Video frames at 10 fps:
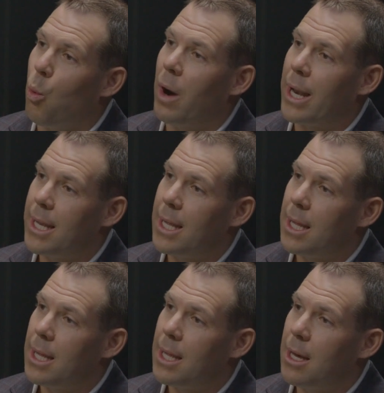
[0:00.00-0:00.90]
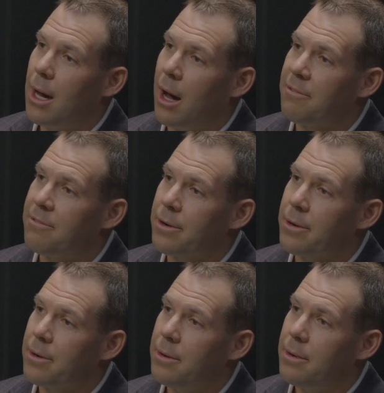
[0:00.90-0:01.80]
one offer.
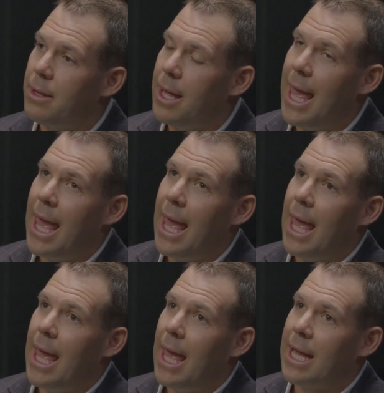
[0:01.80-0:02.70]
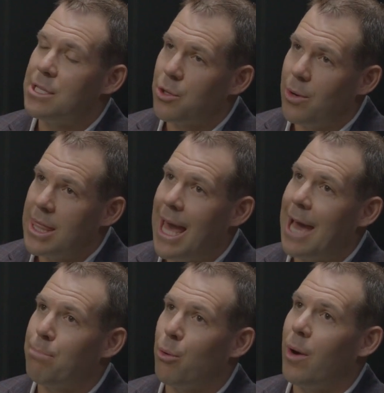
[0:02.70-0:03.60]
And so at
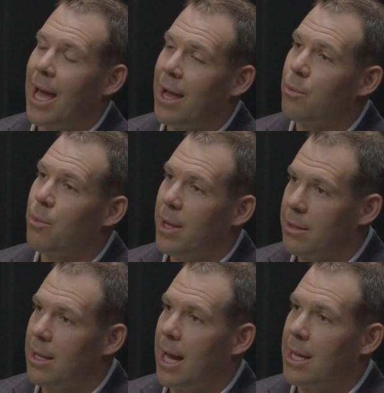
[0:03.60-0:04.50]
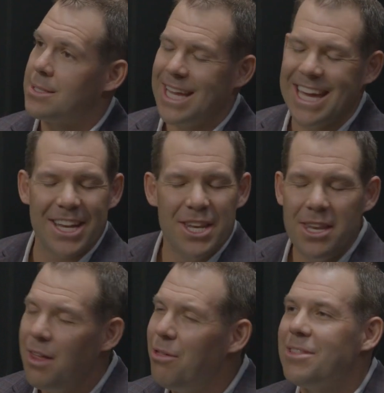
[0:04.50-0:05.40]
that point, I realized, again,
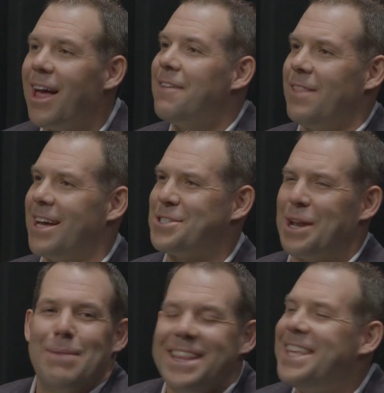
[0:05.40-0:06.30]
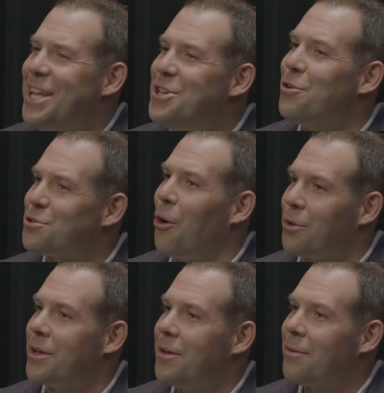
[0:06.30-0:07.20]
another life lesson. I'm 18 years
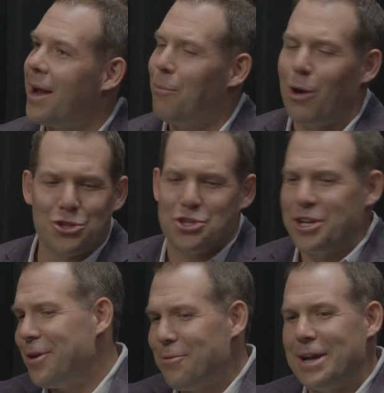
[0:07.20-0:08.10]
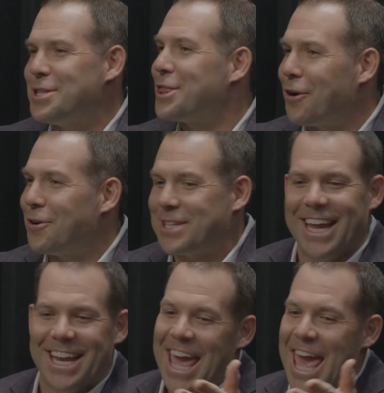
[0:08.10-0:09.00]
old, right? I'm watching Jerry Rice at
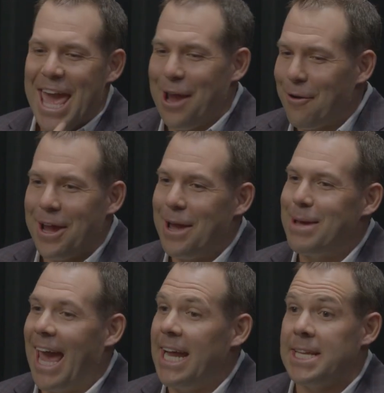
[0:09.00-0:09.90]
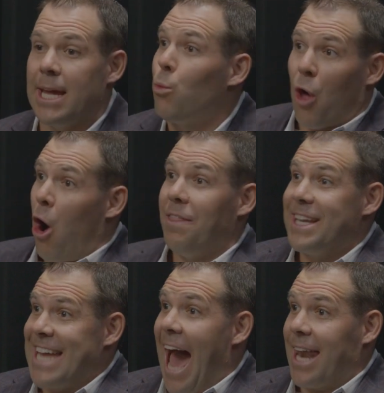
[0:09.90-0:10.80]
13. Here I am at 18 with all the
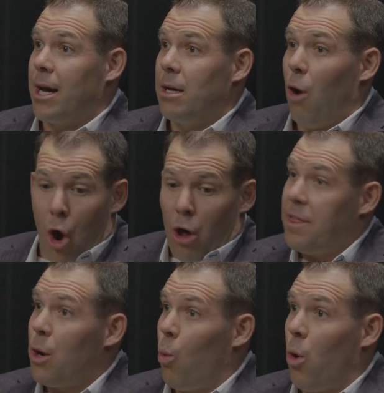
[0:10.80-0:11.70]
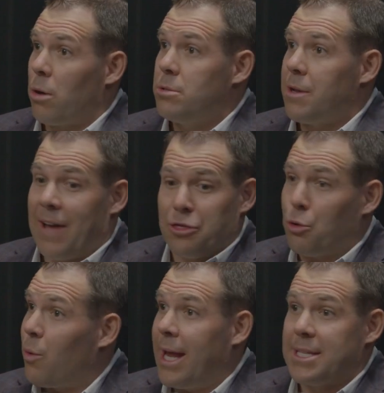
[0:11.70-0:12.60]
data, all the awards. I've got the
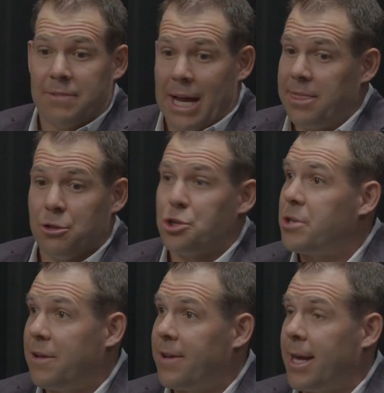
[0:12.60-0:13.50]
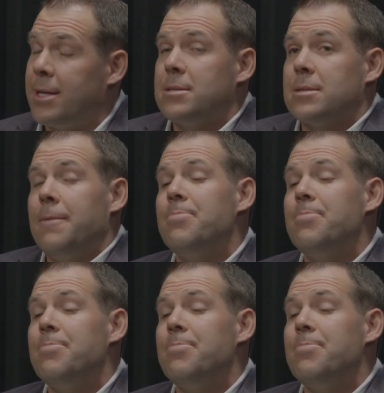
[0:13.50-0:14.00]
rings. I've got the certificates.